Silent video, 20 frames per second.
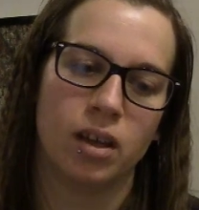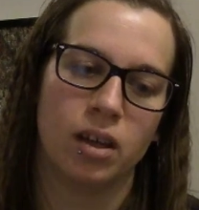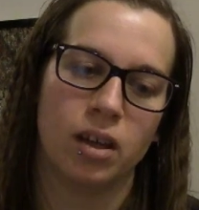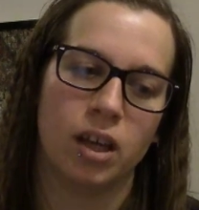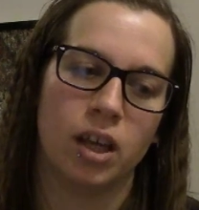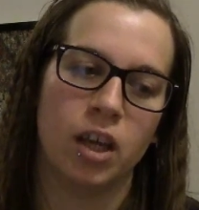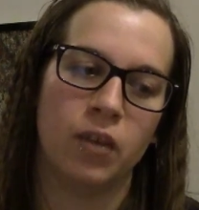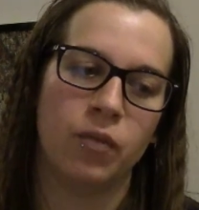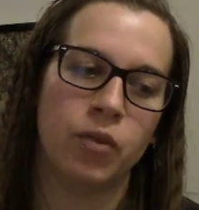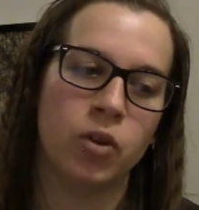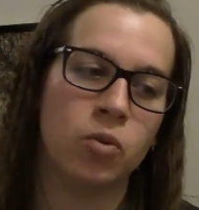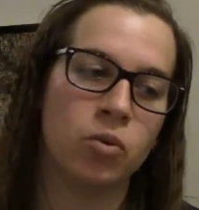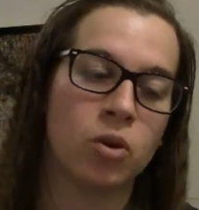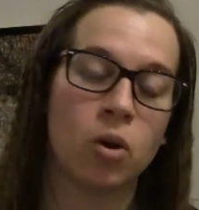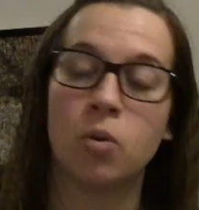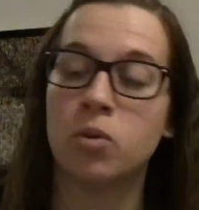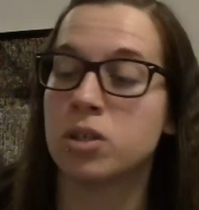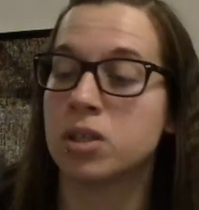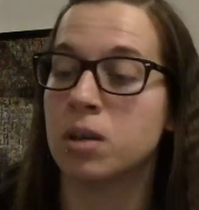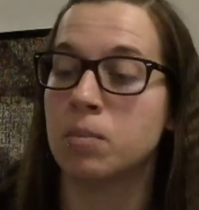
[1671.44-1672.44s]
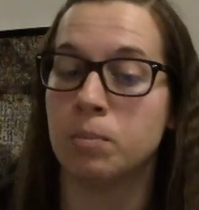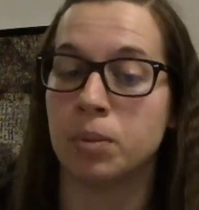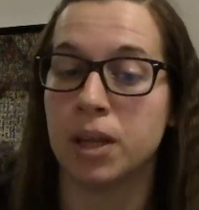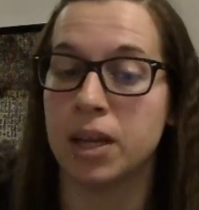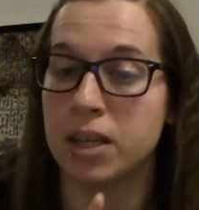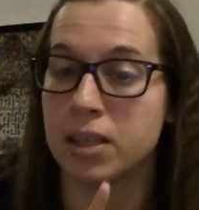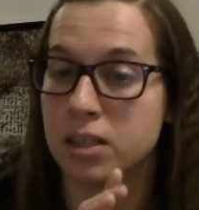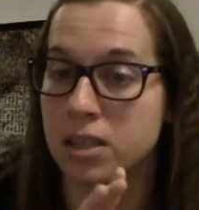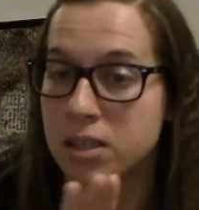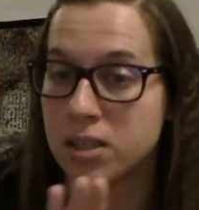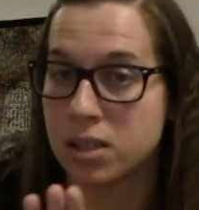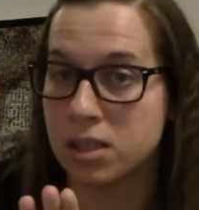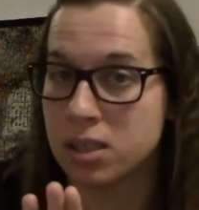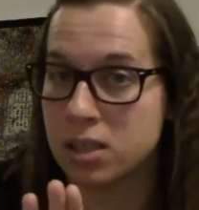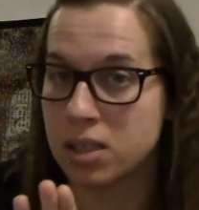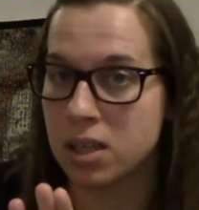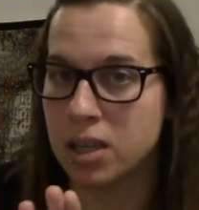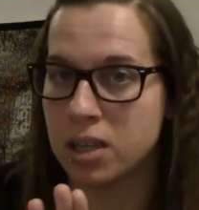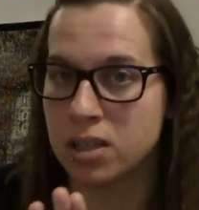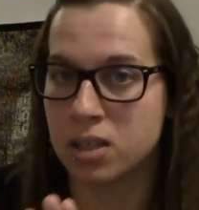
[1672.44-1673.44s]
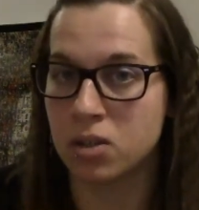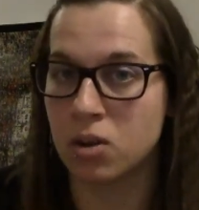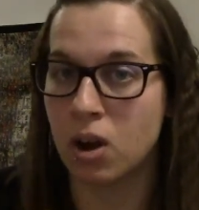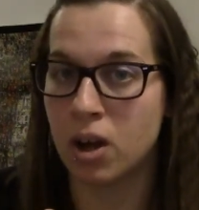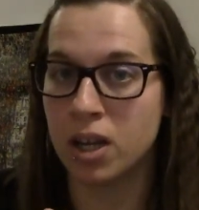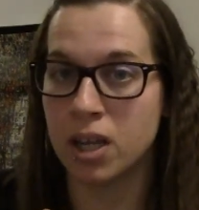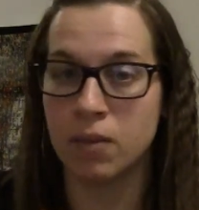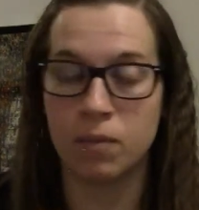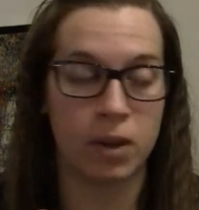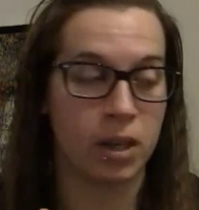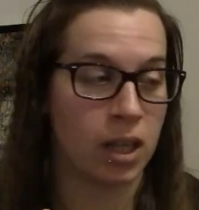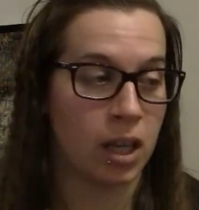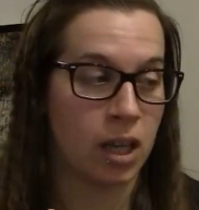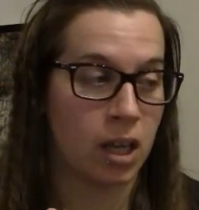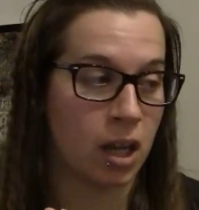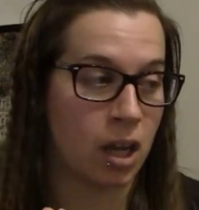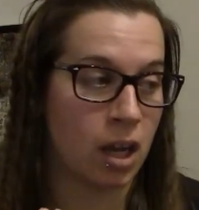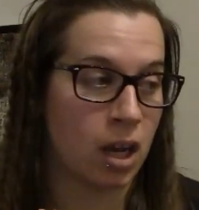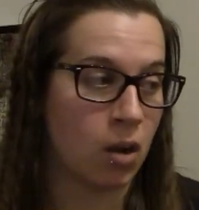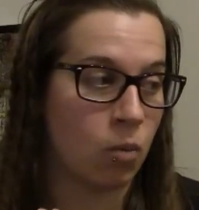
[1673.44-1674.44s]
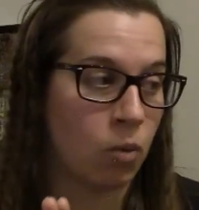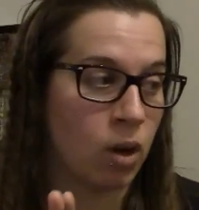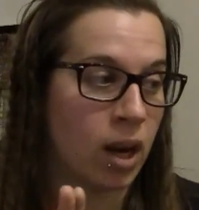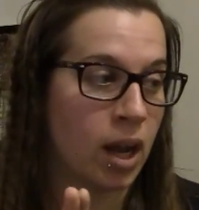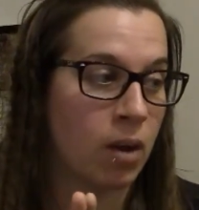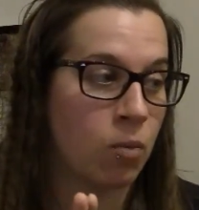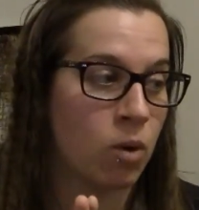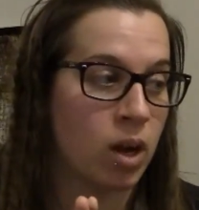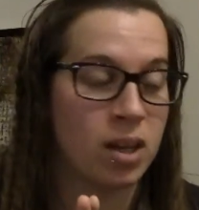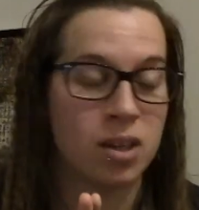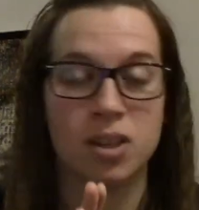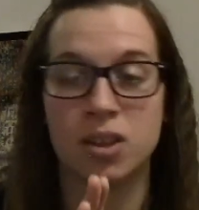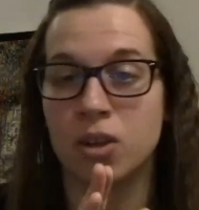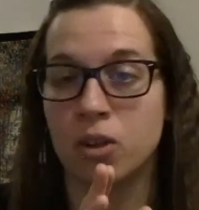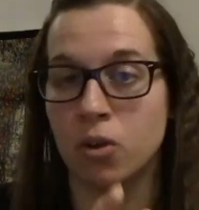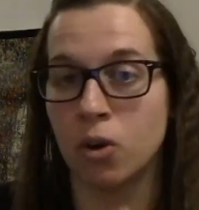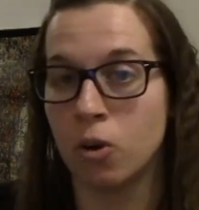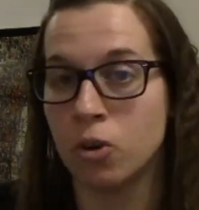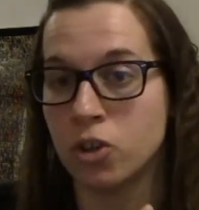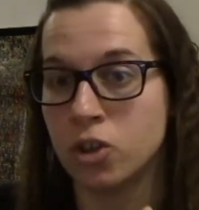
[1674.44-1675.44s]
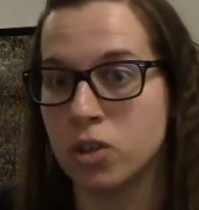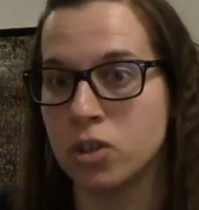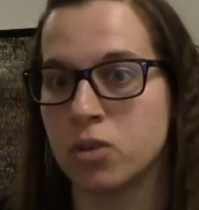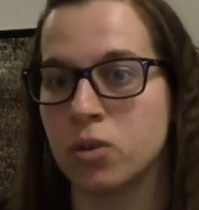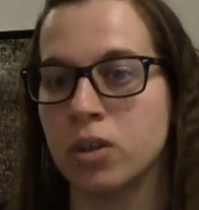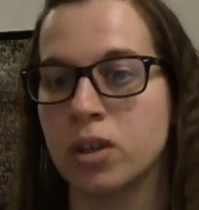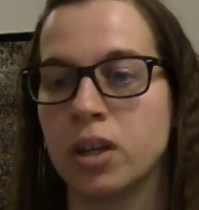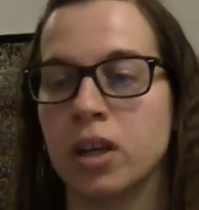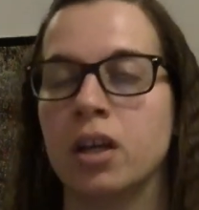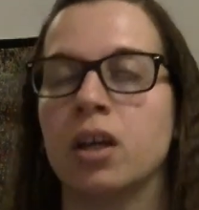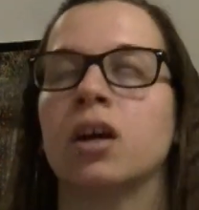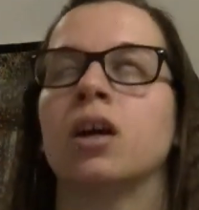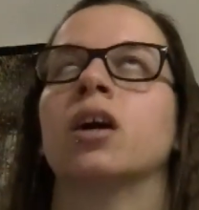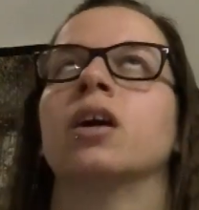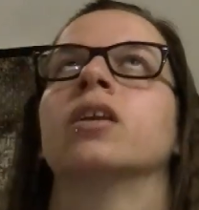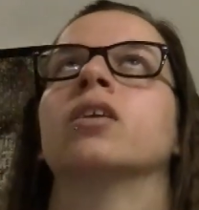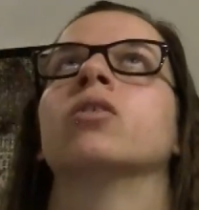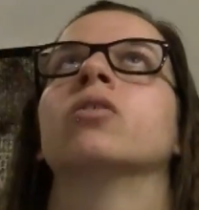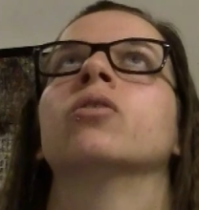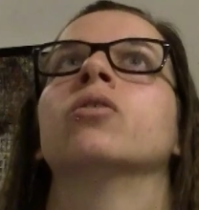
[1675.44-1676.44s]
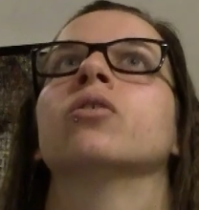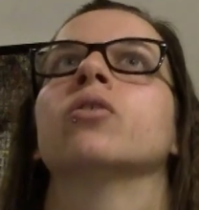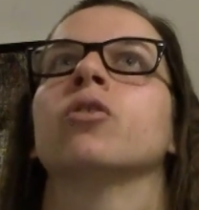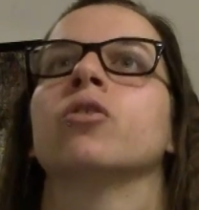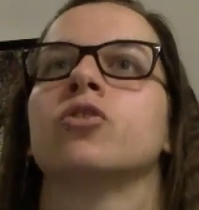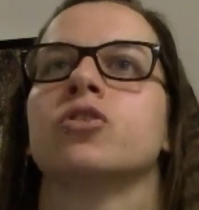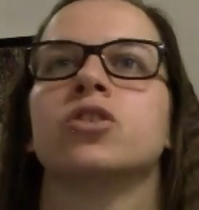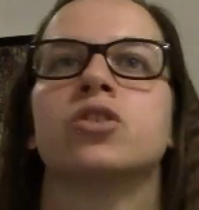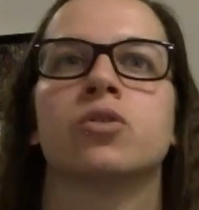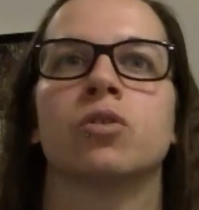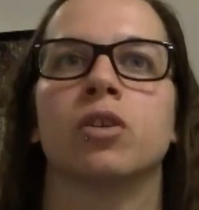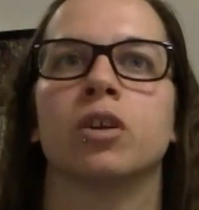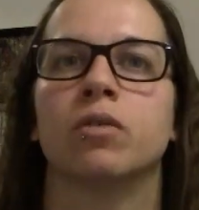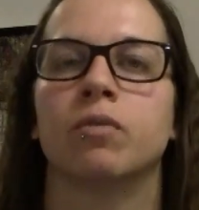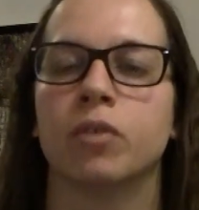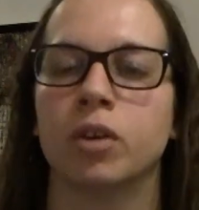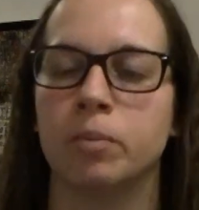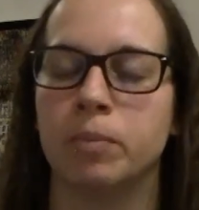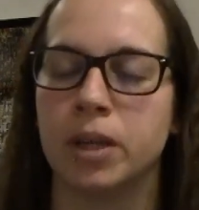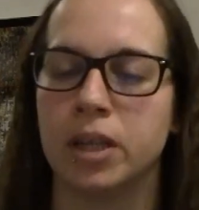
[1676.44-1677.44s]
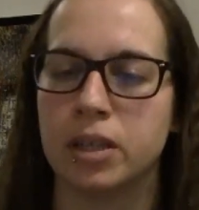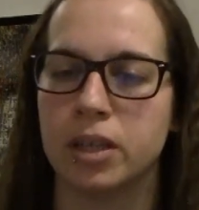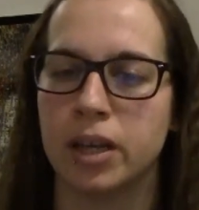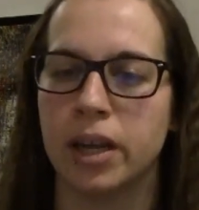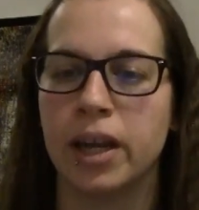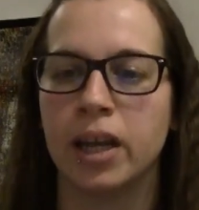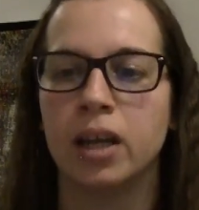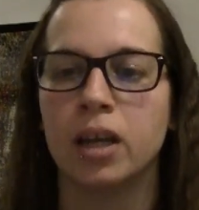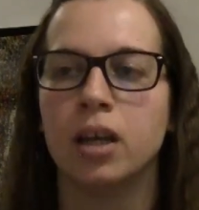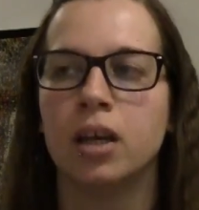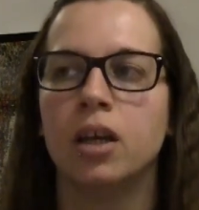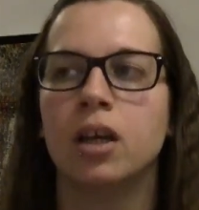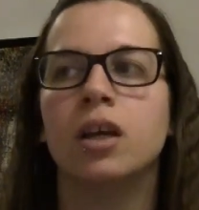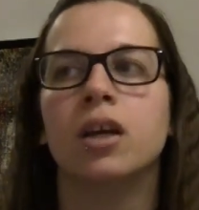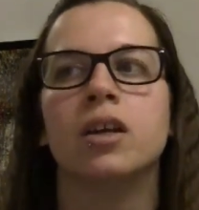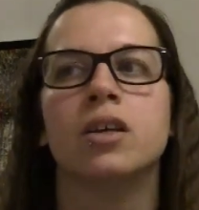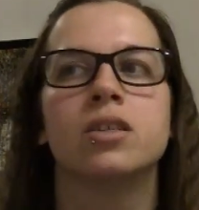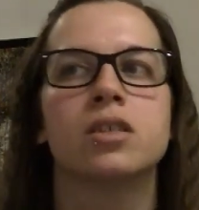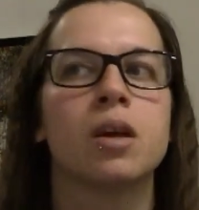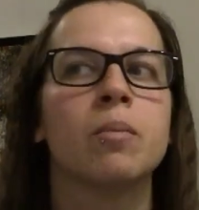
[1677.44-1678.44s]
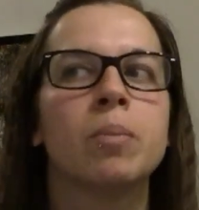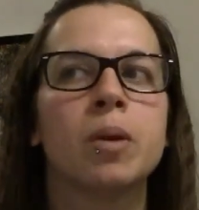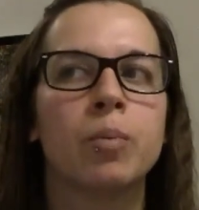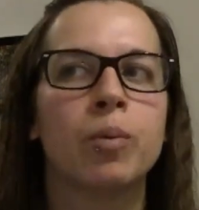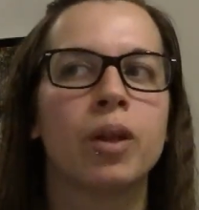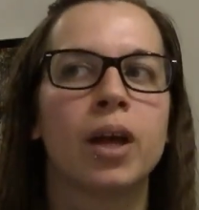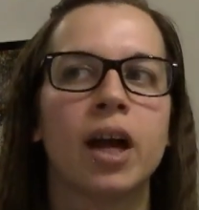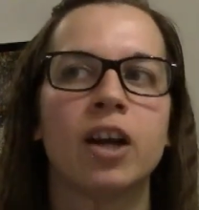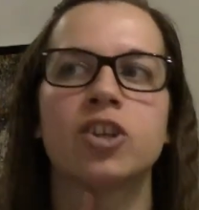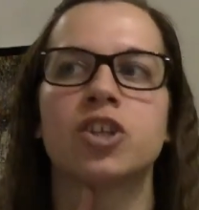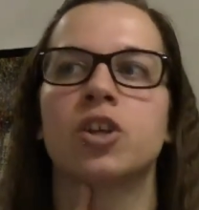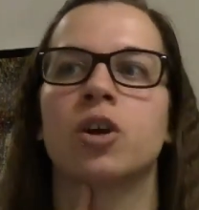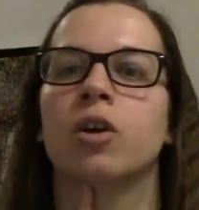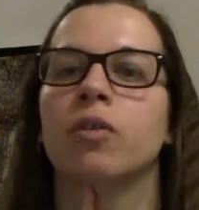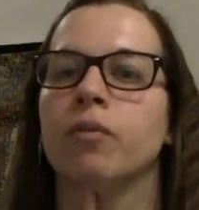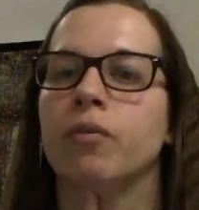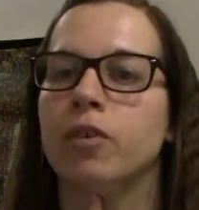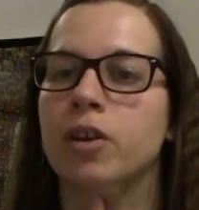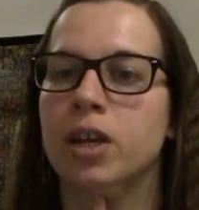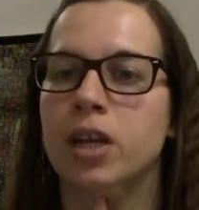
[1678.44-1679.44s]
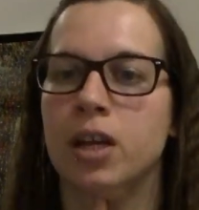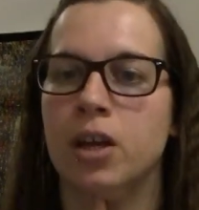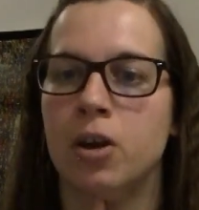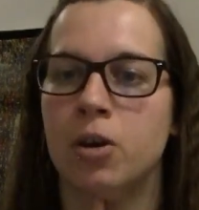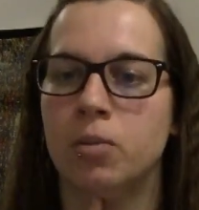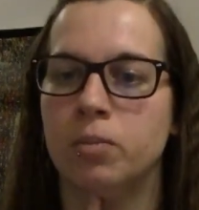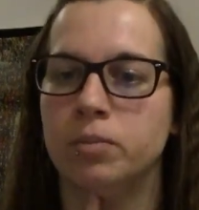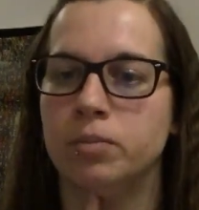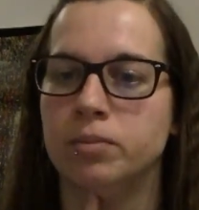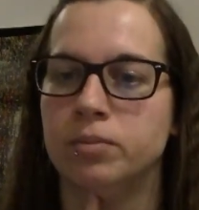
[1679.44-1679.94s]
If you go some places, it's not even like when I went to the grocery store today. I had to go to the grocery store for a bit today. Some people actually aren't freaking out.